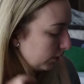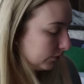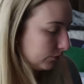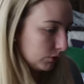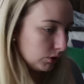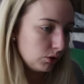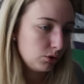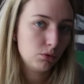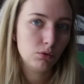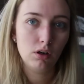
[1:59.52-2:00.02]

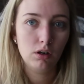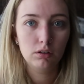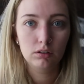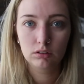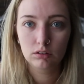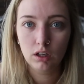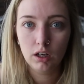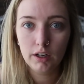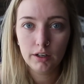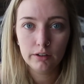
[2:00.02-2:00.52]
if you are
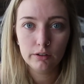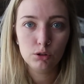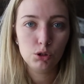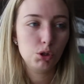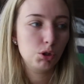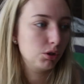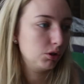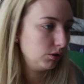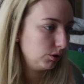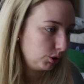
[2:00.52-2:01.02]
a
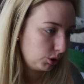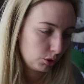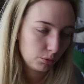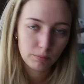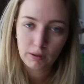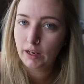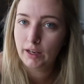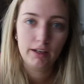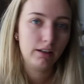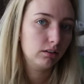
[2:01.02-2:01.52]
large, you're
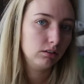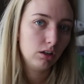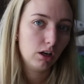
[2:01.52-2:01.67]
buying a